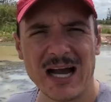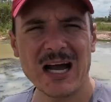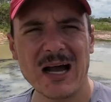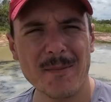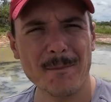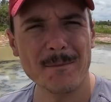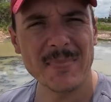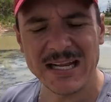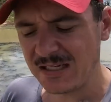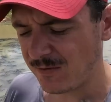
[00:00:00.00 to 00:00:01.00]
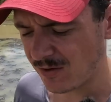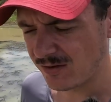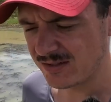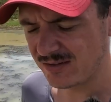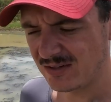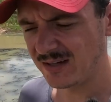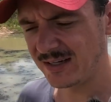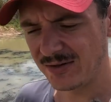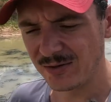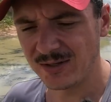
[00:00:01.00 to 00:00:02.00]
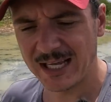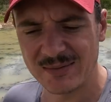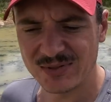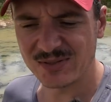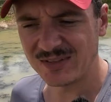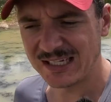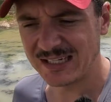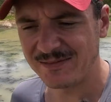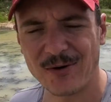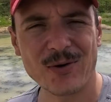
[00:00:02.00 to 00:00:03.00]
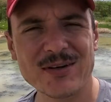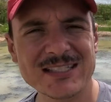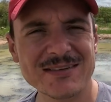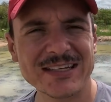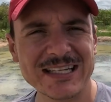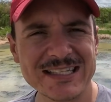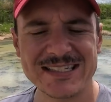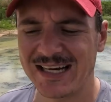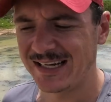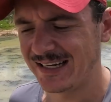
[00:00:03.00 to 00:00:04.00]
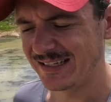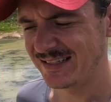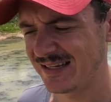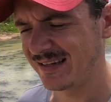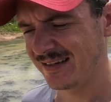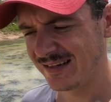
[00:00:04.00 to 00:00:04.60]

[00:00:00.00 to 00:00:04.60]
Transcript: are many foreigners online who label foreigners living in Isaan as